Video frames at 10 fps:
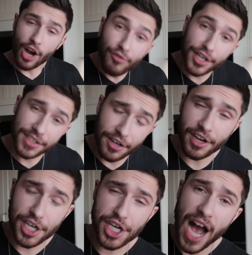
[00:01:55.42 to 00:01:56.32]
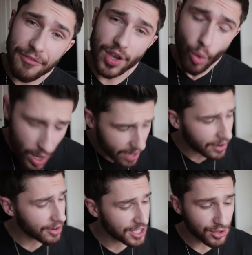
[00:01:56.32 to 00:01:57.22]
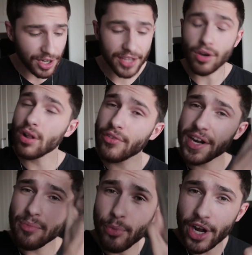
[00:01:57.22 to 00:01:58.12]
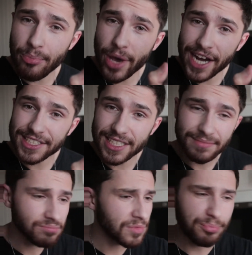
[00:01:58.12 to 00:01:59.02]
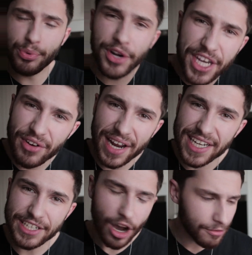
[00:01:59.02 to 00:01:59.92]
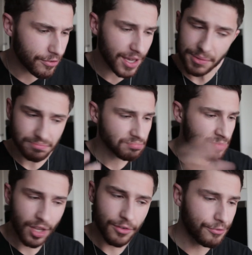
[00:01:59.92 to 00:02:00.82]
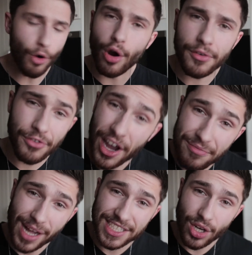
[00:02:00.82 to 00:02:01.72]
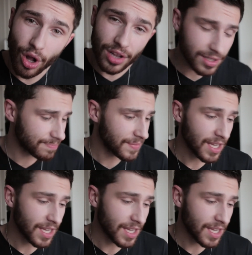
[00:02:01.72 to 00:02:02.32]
For the Turkish coffee we are going to need already pre-packed, pre-grinded coffee, 4-5 months old.